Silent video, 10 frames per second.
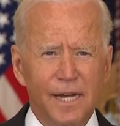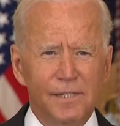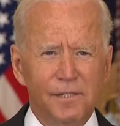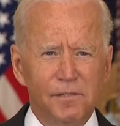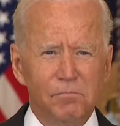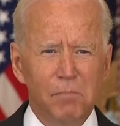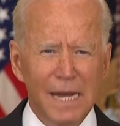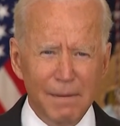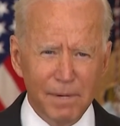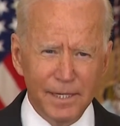cases
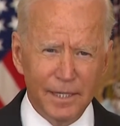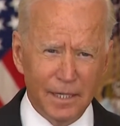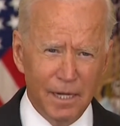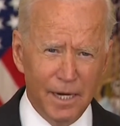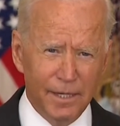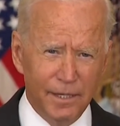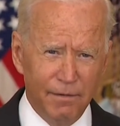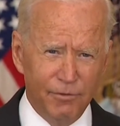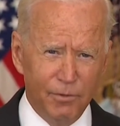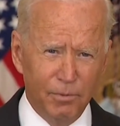may be declining
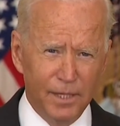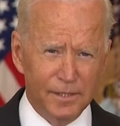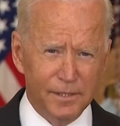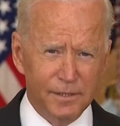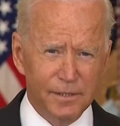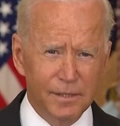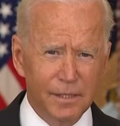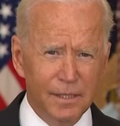in a few places,